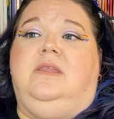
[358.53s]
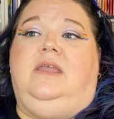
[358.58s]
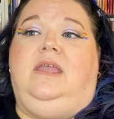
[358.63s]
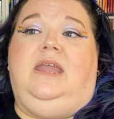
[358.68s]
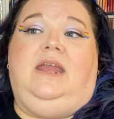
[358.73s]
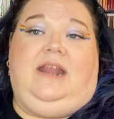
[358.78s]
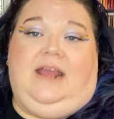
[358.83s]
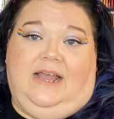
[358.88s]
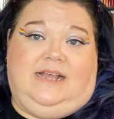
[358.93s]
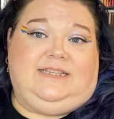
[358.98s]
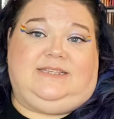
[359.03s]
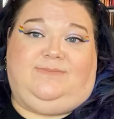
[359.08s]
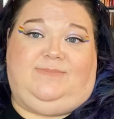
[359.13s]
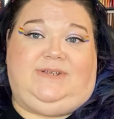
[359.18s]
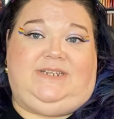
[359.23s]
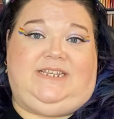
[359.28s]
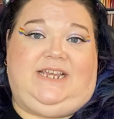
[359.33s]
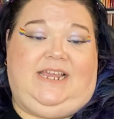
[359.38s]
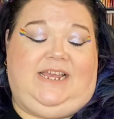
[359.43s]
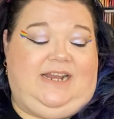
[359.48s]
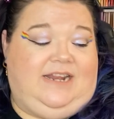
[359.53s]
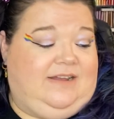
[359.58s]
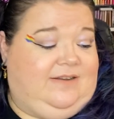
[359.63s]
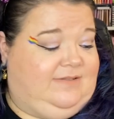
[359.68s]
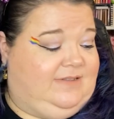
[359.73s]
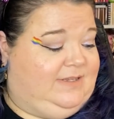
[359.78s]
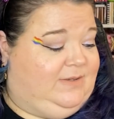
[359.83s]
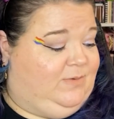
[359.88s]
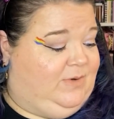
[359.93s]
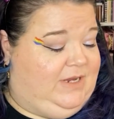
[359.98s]
It hasn't been taken out
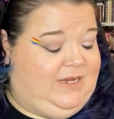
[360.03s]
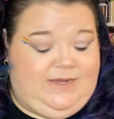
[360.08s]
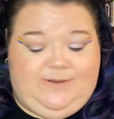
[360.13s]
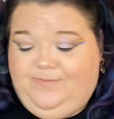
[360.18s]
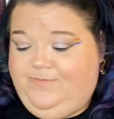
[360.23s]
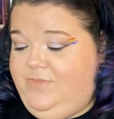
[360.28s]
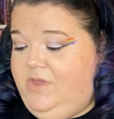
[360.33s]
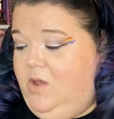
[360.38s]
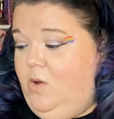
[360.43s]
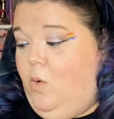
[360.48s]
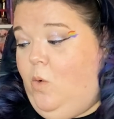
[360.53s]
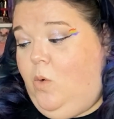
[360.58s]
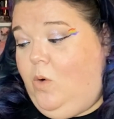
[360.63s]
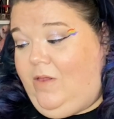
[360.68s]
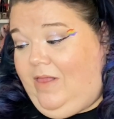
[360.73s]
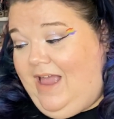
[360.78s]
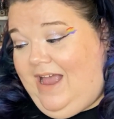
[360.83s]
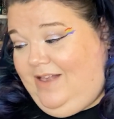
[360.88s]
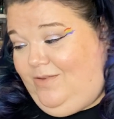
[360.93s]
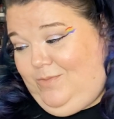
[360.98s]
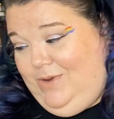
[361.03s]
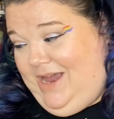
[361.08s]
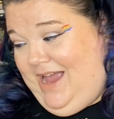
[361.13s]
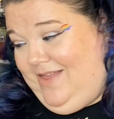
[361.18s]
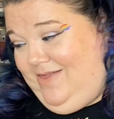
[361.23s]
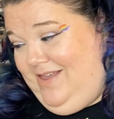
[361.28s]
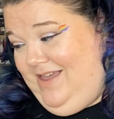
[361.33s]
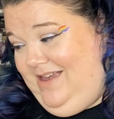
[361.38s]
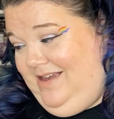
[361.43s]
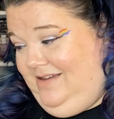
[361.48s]
this week or last week, I
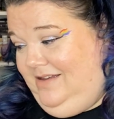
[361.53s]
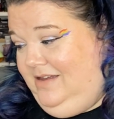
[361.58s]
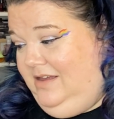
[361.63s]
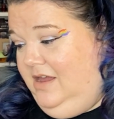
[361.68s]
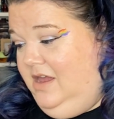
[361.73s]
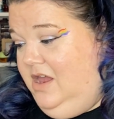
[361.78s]
think.